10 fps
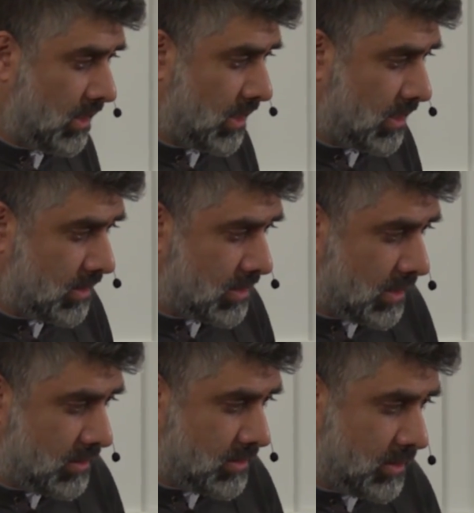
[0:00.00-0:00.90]
And they
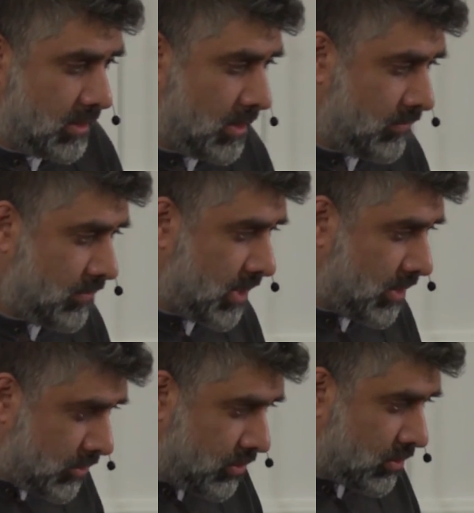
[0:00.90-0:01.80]
said, Farid, I
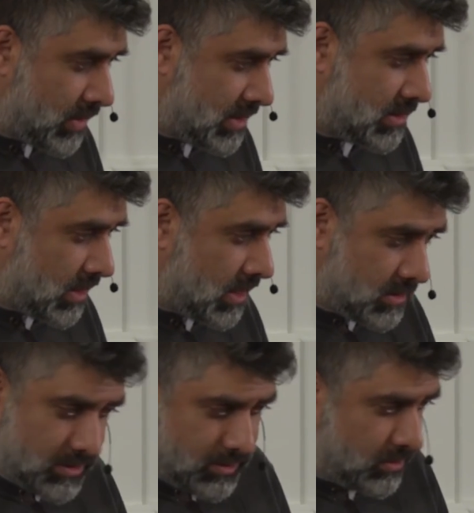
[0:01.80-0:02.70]
know you're a crazy scientist.